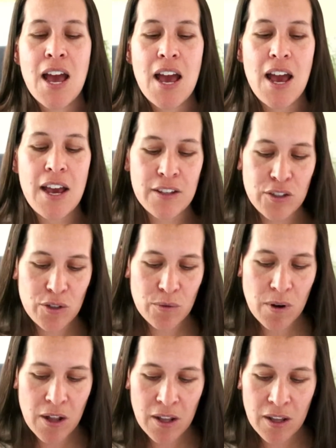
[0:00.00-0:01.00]
and
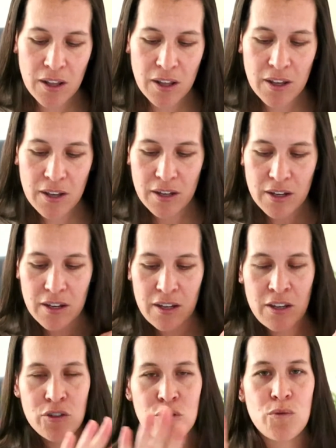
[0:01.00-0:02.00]
to
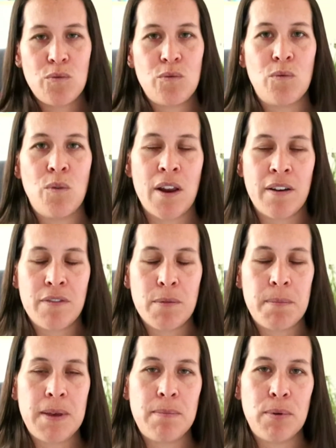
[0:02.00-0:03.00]
each one of the
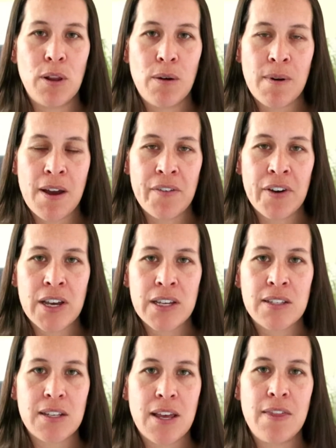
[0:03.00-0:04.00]
people around
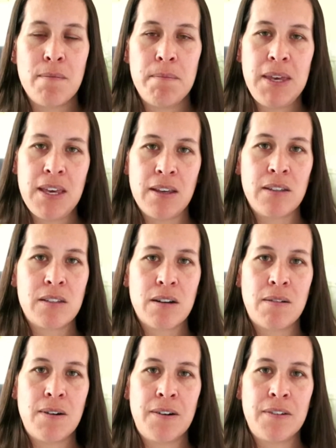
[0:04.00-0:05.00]
us and the beings
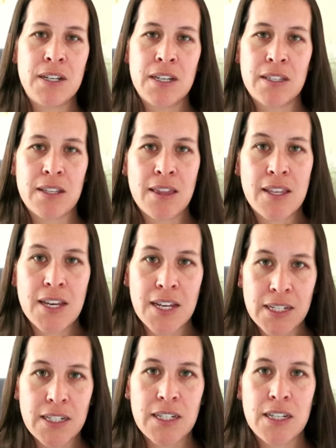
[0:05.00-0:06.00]
around us and the
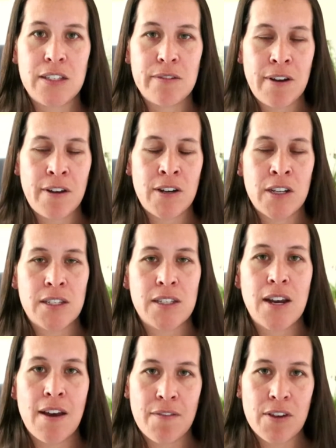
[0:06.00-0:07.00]
entities around us
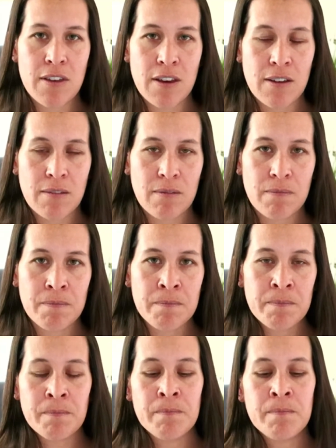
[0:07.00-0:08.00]
and everything.
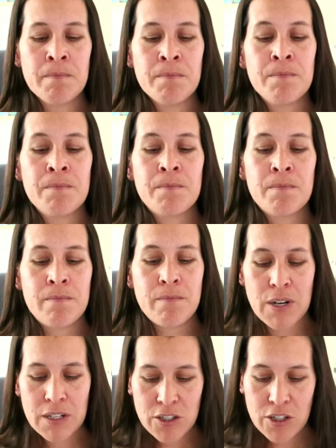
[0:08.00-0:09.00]

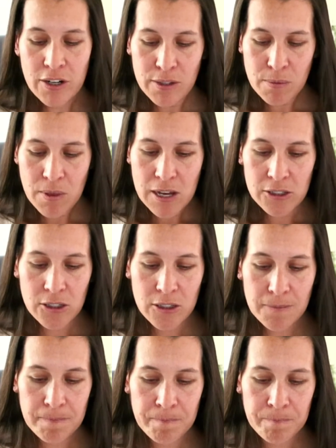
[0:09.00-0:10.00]
But it starts with us.
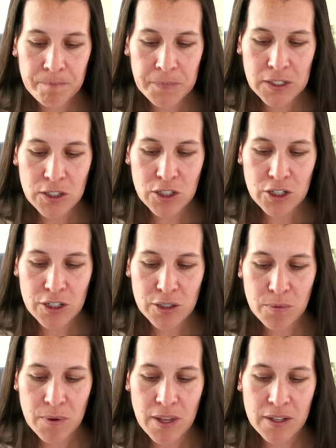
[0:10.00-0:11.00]
It
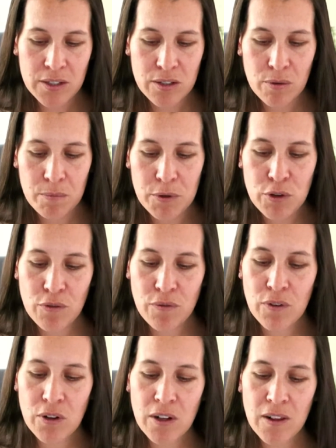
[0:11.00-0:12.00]
starts with us. So
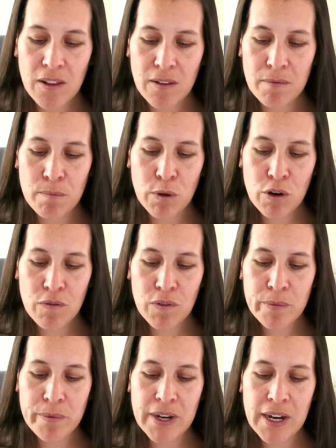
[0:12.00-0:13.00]
beautiful,
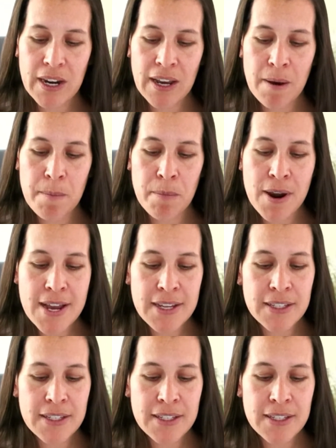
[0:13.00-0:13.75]
beautiful reading. Embrace